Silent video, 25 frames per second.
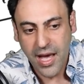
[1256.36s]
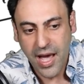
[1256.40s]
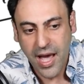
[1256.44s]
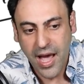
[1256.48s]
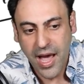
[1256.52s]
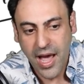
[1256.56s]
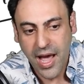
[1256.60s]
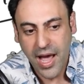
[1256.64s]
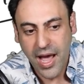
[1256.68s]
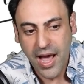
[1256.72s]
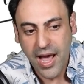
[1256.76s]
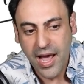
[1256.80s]

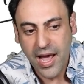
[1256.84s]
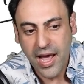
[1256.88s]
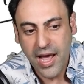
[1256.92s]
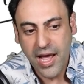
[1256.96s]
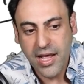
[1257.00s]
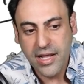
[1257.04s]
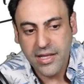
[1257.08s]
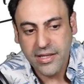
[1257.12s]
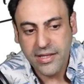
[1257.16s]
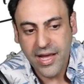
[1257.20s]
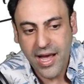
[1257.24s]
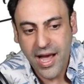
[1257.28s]

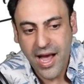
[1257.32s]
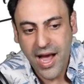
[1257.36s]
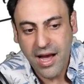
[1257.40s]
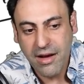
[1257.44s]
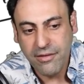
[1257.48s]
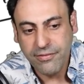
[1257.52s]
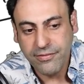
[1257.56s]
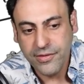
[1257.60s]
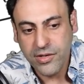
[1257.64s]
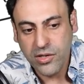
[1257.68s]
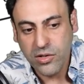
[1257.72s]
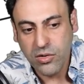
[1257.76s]
And
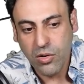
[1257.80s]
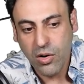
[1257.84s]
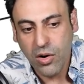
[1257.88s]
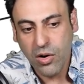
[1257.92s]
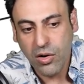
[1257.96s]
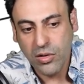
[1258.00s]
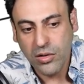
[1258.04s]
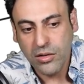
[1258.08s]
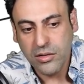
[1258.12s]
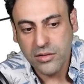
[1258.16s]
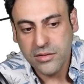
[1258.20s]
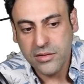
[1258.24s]
after
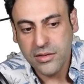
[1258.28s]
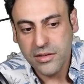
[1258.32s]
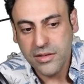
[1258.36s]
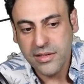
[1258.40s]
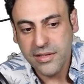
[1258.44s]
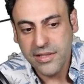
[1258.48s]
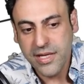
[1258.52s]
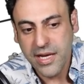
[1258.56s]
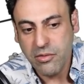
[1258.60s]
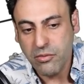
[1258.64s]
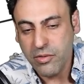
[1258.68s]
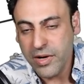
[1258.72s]
all,
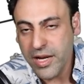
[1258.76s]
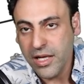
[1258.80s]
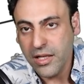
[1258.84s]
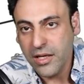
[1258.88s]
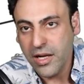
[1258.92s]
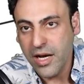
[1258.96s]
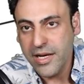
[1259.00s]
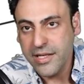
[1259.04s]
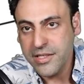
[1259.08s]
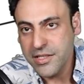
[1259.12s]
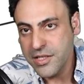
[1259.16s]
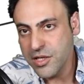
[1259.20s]
they
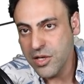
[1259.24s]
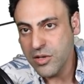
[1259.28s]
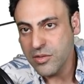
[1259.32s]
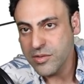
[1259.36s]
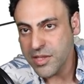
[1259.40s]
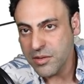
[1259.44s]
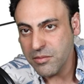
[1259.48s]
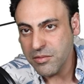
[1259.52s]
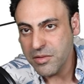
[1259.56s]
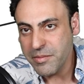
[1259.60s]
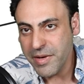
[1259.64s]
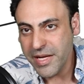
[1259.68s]
realized, some of
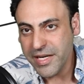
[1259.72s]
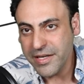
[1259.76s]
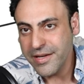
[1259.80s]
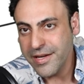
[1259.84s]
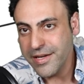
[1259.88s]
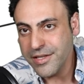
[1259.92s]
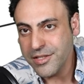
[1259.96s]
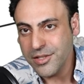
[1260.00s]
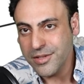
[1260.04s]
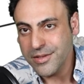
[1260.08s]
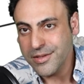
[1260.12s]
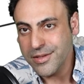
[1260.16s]
the
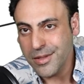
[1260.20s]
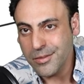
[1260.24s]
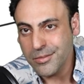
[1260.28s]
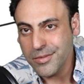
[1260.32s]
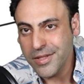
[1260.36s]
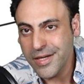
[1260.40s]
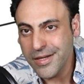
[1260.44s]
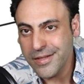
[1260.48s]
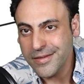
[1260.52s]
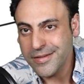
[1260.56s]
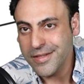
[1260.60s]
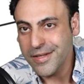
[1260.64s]
medications,
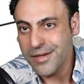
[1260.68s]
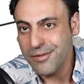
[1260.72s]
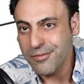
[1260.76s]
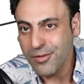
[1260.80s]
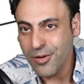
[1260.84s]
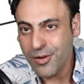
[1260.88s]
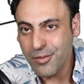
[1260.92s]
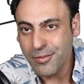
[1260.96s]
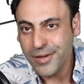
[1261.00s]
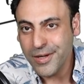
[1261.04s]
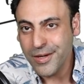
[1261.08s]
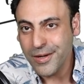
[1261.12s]
sometimes in the
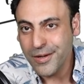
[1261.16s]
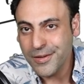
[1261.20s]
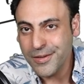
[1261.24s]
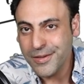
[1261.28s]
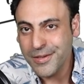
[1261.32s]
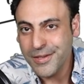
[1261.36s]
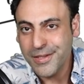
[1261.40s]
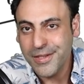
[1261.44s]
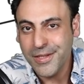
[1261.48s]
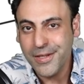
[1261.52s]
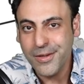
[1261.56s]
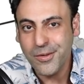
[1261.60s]

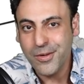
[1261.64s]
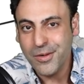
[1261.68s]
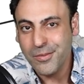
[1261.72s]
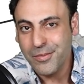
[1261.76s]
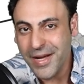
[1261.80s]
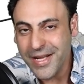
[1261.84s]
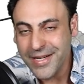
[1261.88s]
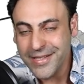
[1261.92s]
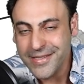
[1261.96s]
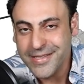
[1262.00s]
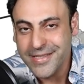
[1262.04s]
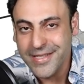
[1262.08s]
pharmacology or
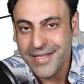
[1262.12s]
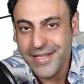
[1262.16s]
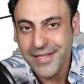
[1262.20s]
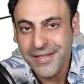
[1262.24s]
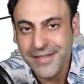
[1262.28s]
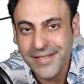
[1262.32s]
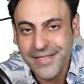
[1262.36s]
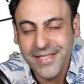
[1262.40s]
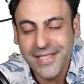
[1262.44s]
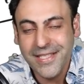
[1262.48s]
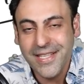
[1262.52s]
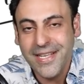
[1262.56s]
medicine,
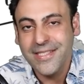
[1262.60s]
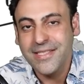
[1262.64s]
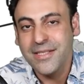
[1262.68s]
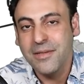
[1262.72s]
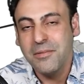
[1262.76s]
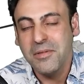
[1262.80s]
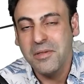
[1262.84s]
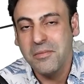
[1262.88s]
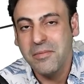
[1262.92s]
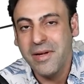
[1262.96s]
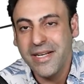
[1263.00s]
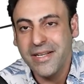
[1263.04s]
you see that
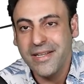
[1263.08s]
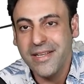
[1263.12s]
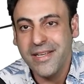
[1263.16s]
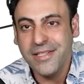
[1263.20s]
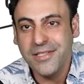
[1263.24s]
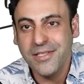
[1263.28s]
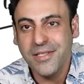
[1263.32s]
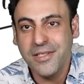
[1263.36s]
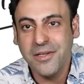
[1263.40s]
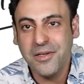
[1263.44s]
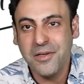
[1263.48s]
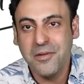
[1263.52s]
some of the
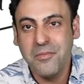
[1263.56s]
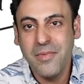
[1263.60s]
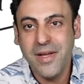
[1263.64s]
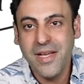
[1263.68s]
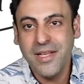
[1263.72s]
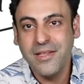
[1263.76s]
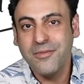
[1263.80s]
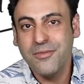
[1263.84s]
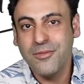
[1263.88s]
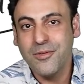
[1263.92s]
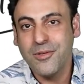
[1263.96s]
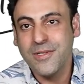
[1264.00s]
medications are
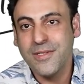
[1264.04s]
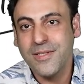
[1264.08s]
made for